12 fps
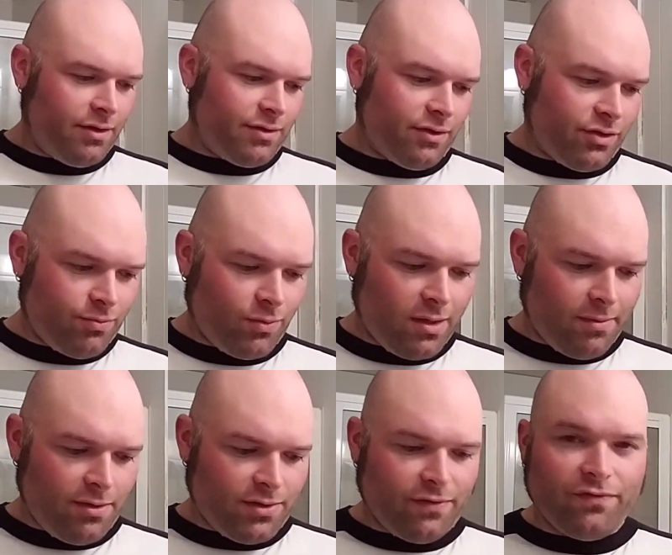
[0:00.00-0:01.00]
So what
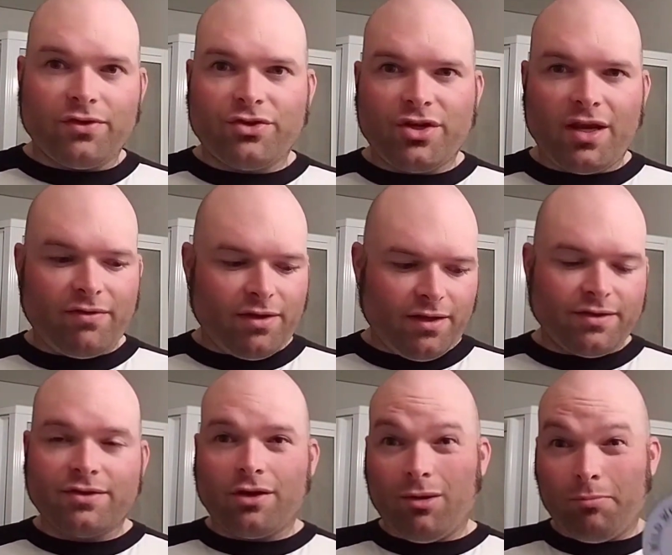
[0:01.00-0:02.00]
I'm using for the shave today
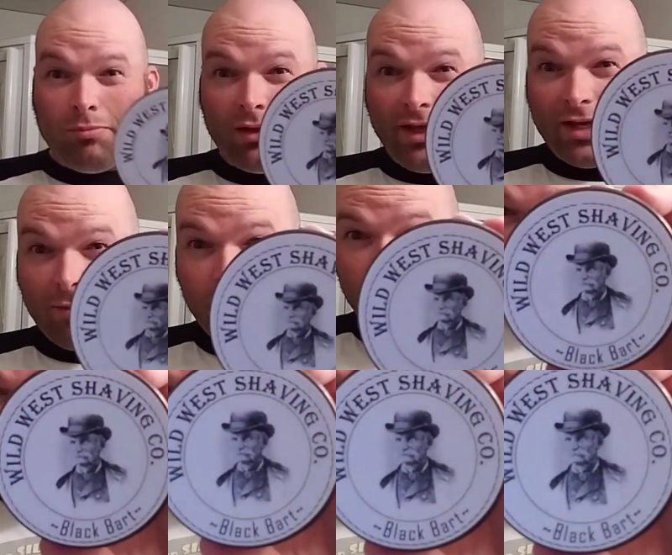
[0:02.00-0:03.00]
is called Black
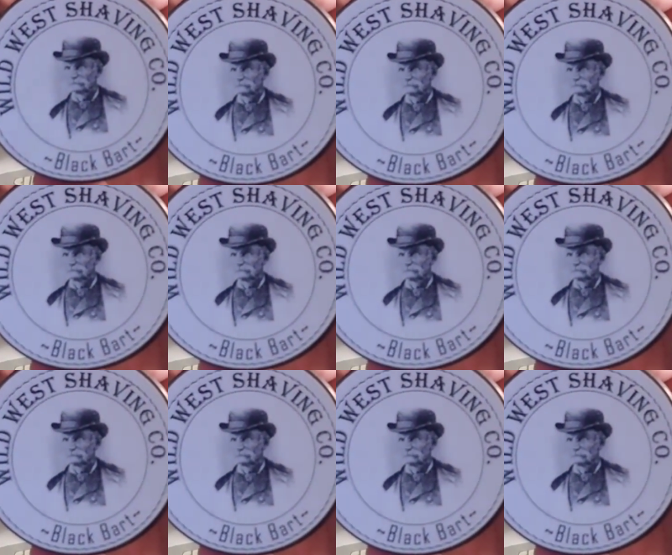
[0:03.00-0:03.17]
Bart.